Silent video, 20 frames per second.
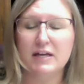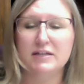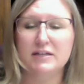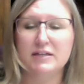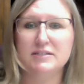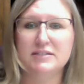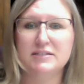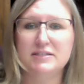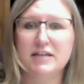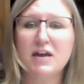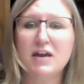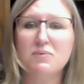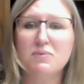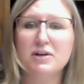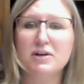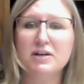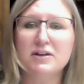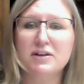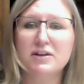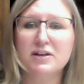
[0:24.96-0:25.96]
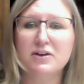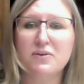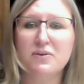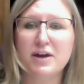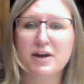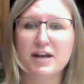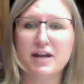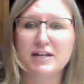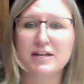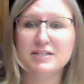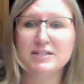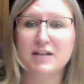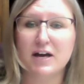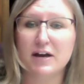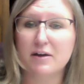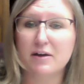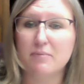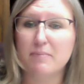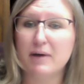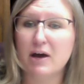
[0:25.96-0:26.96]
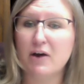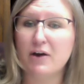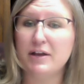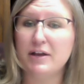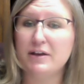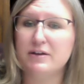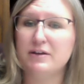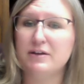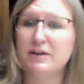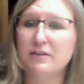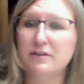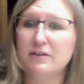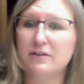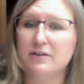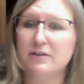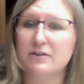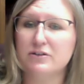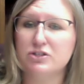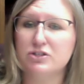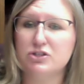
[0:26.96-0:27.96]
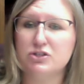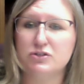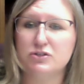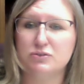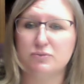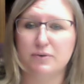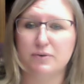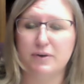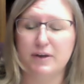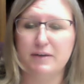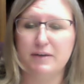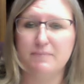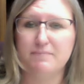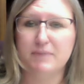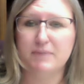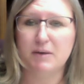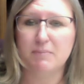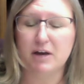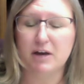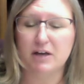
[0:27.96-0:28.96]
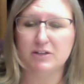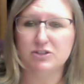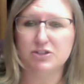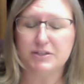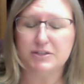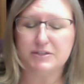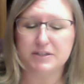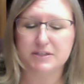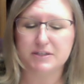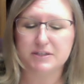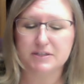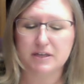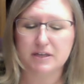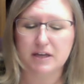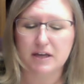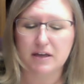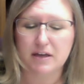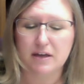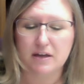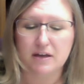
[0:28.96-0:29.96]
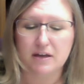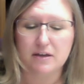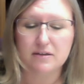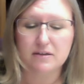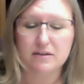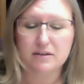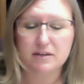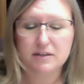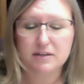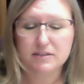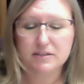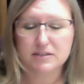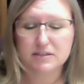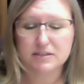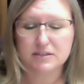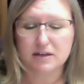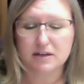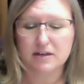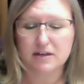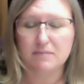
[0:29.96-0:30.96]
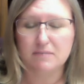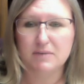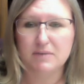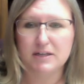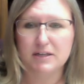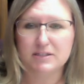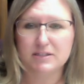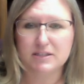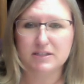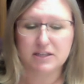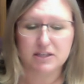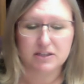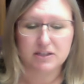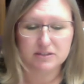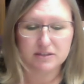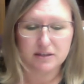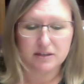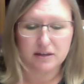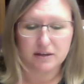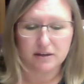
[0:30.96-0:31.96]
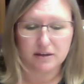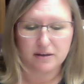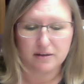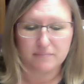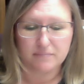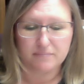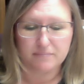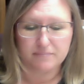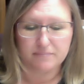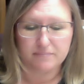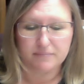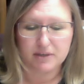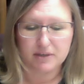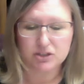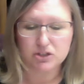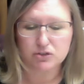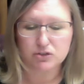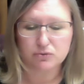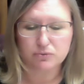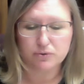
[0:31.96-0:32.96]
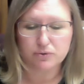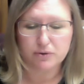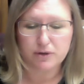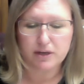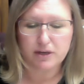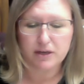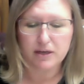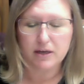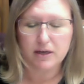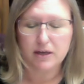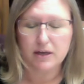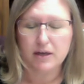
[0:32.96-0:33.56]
Today, we're going to go ahead and talk about another story about Jesus. This time, it's um, a story